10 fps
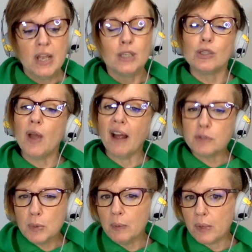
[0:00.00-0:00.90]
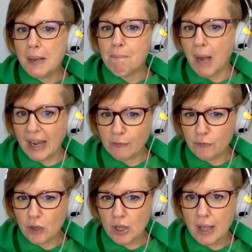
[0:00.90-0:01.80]
So you have to be really
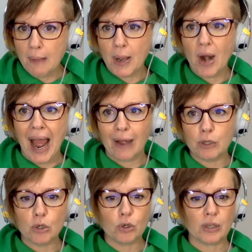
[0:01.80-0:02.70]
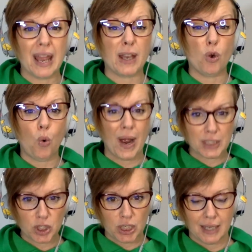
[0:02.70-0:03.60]
mindful about how you create
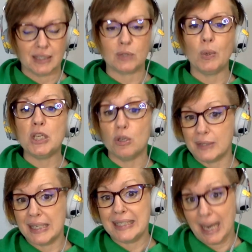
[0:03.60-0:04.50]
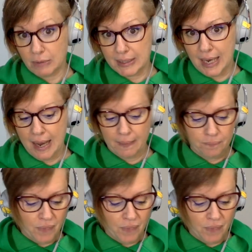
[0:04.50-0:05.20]
questions when using dowsing.